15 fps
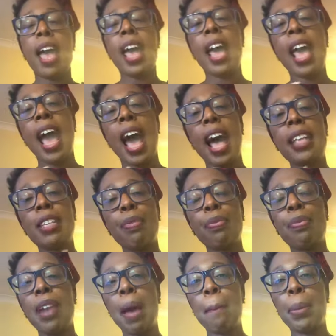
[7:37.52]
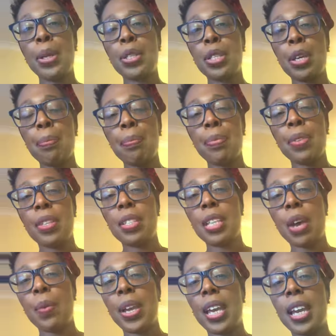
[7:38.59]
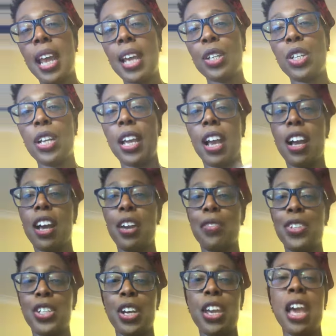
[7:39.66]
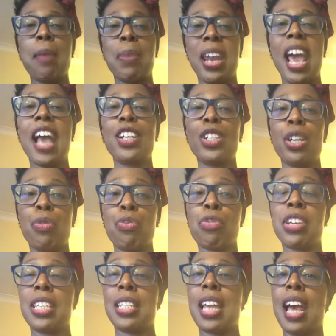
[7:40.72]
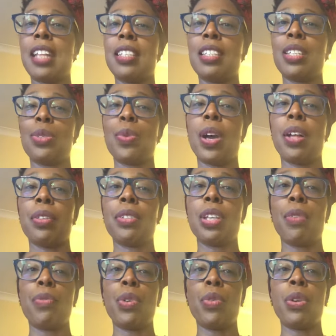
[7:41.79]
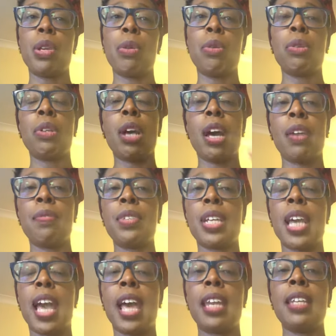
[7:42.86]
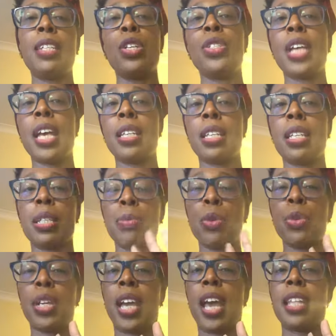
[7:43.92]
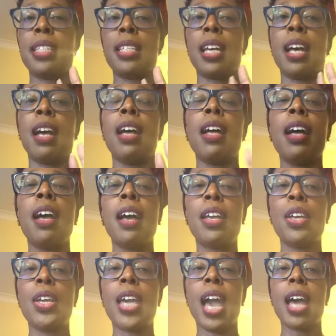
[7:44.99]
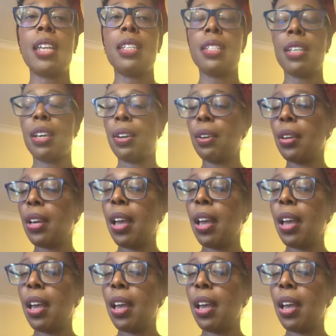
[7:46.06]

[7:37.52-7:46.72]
It has a flat bottom, so it can actually, I can't even show you here, but it actually freestands as well. So if you want to kind of decant, use it as a small decanter, you can do.